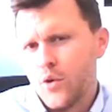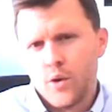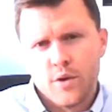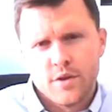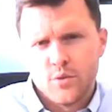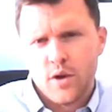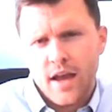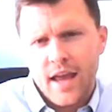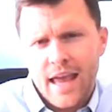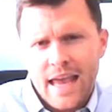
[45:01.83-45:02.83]
rut corridors is
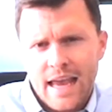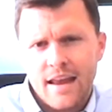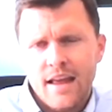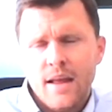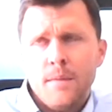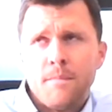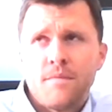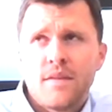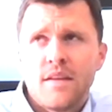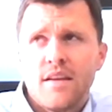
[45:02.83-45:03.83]
what I had.
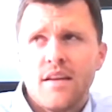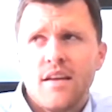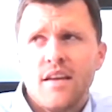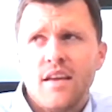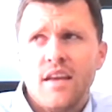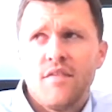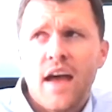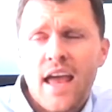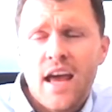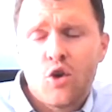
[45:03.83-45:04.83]

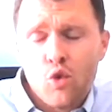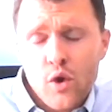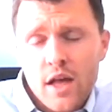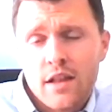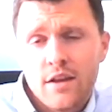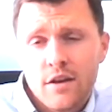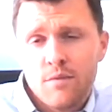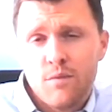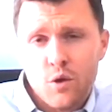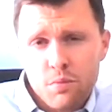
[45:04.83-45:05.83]
If I had a
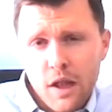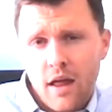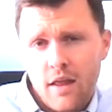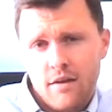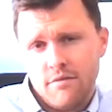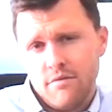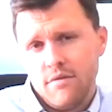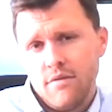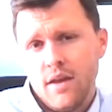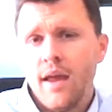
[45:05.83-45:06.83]
really good food plot
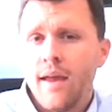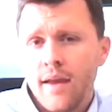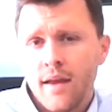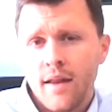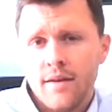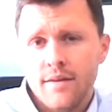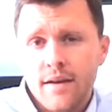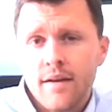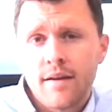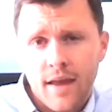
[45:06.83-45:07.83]

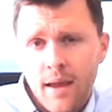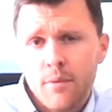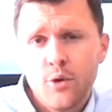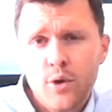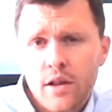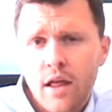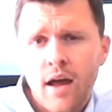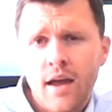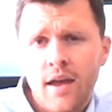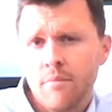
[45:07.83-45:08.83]
and deer came to it
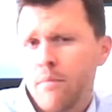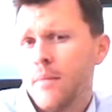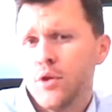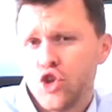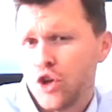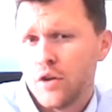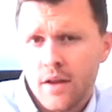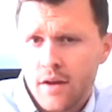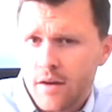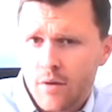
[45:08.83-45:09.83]
a lot and my
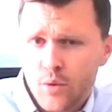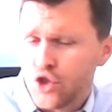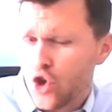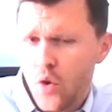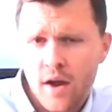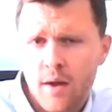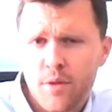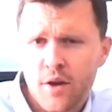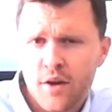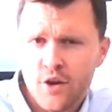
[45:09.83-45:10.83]
mature deer was
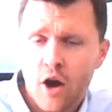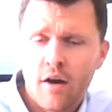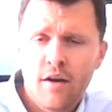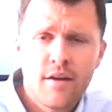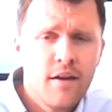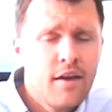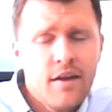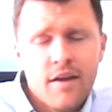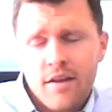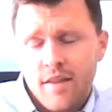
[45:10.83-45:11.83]
showing up there in dark,
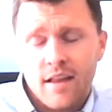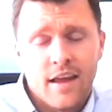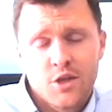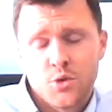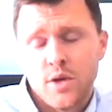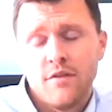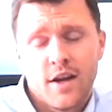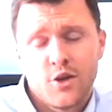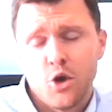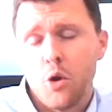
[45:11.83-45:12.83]
that last
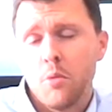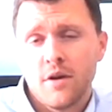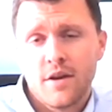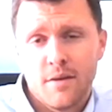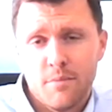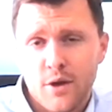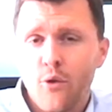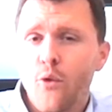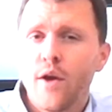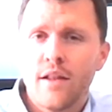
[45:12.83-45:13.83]
week of October
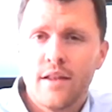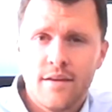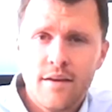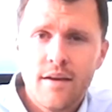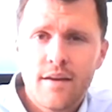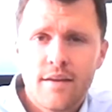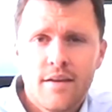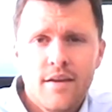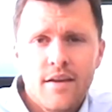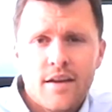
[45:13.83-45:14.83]
can be really
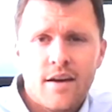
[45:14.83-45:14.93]
good.